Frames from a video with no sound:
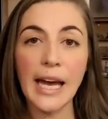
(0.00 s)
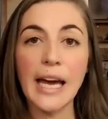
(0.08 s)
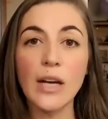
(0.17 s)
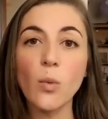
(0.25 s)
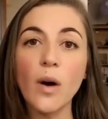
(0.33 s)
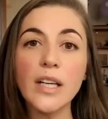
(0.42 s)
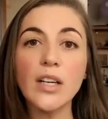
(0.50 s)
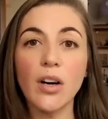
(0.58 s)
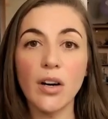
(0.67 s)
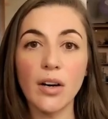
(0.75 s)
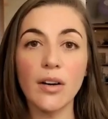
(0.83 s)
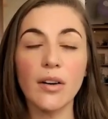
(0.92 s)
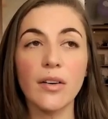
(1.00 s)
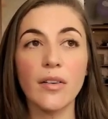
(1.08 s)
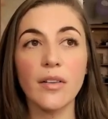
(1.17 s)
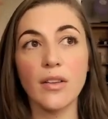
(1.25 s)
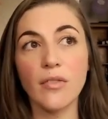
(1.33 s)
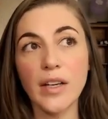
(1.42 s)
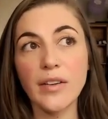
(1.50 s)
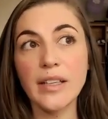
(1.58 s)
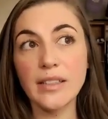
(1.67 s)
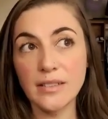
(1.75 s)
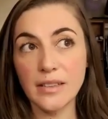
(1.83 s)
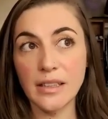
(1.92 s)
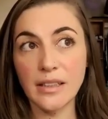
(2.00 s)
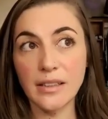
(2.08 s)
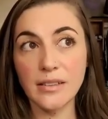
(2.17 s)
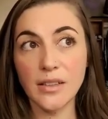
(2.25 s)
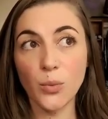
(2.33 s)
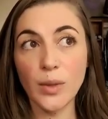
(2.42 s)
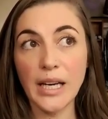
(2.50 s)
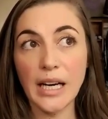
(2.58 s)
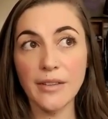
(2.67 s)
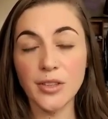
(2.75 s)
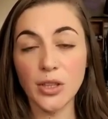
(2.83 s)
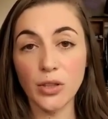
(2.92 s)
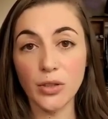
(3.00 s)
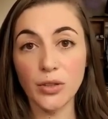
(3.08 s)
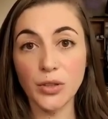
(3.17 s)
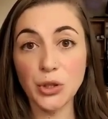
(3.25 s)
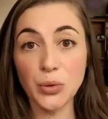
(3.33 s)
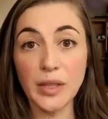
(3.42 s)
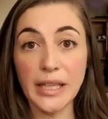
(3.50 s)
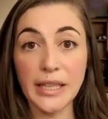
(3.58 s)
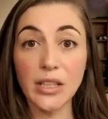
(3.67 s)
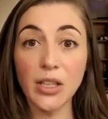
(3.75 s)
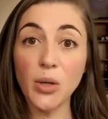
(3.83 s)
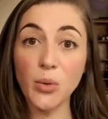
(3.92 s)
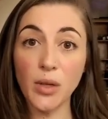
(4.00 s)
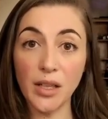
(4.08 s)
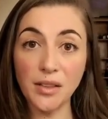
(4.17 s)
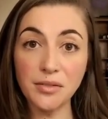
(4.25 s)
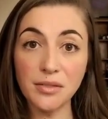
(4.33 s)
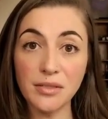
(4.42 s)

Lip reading: and what are the various things that we have to learn to let go of